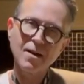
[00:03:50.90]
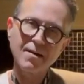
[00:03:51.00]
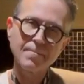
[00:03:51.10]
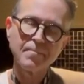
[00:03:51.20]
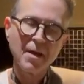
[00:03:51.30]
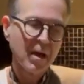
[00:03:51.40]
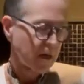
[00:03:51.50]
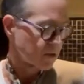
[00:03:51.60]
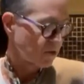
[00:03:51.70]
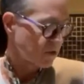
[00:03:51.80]
rare.
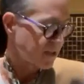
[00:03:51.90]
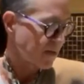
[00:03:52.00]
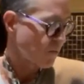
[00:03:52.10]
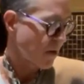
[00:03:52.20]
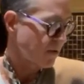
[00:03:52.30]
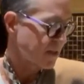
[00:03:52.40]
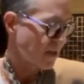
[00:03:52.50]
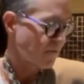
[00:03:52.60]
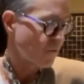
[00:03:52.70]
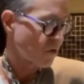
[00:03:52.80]
So the steak will probably
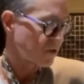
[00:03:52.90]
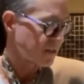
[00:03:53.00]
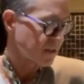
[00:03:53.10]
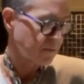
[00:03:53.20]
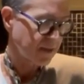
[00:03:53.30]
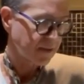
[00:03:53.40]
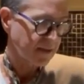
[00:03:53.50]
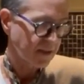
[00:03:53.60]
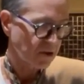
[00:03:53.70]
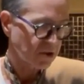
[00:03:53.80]
take four to six minutes
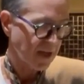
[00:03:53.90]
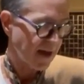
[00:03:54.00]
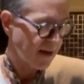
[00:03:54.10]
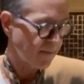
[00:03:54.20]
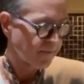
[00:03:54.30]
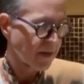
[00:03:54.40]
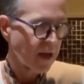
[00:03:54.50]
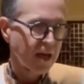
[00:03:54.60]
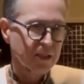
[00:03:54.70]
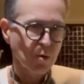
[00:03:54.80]
on each side.
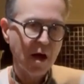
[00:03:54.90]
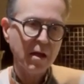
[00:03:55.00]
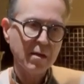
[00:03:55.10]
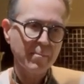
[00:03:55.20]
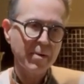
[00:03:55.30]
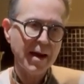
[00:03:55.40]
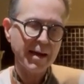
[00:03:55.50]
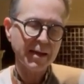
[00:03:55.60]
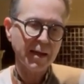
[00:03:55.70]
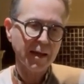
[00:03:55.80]
So I'll come
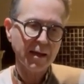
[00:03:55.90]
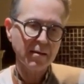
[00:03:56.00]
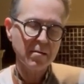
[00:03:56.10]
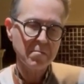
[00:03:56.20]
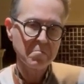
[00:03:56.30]
back in